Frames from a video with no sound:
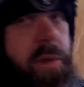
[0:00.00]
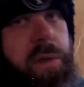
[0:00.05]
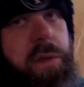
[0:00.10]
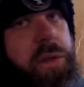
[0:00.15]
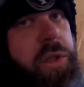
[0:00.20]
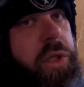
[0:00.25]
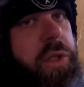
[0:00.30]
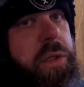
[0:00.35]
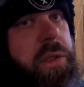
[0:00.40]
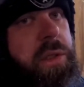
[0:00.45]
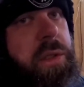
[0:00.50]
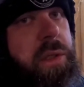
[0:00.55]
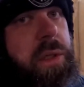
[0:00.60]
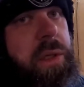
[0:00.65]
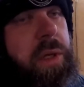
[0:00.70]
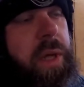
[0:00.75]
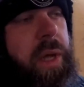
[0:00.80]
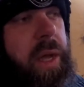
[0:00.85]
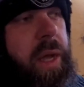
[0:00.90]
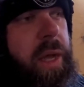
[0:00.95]
Just
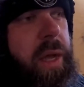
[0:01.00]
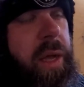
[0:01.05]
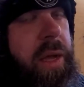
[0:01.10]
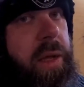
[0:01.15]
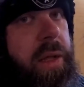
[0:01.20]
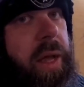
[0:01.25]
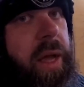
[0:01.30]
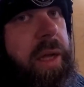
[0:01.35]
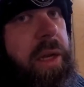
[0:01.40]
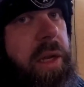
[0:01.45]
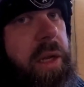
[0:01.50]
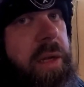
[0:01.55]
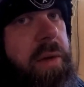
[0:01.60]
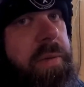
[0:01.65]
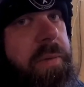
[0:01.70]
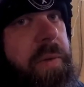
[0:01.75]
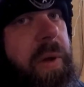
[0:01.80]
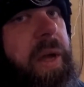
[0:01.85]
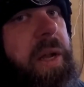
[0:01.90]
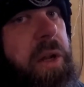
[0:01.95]
I
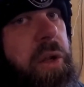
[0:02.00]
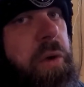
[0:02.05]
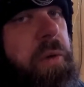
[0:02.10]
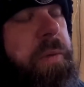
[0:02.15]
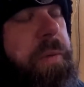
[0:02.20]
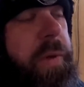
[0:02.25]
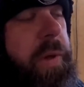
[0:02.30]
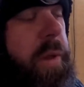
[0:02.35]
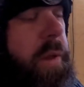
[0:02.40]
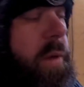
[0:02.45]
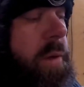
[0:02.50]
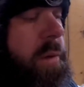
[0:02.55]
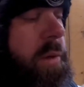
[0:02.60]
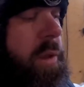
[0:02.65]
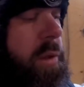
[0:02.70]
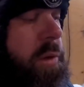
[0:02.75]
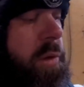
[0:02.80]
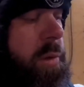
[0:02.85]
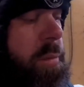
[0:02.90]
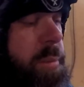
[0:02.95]
do feel that
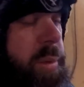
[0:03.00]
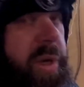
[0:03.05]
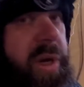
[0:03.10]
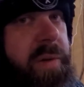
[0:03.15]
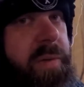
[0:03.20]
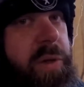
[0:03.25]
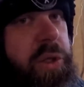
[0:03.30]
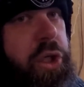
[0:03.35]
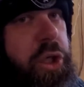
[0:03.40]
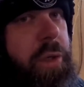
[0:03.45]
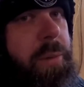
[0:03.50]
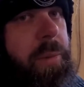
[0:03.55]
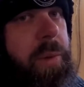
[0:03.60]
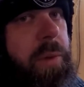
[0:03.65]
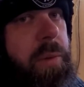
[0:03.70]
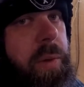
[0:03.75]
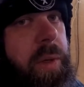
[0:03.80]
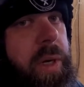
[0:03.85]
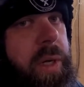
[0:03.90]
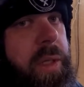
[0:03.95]
there's a bit of a shimmy
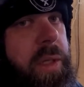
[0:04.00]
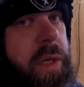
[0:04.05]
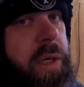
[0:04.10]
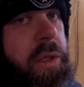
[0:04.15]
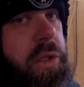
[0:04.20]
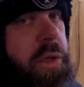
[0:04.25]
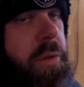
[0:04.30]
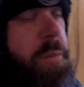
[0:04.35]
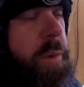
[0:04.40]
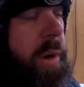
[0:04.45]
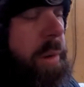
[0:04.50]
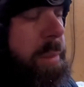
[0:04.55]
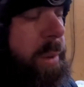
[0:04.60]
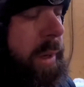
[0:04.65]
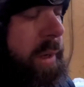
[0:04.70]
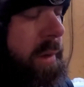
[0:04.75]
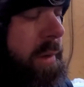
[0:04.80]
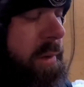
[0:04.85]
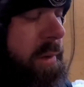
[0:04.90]
when I touch the brake pedal,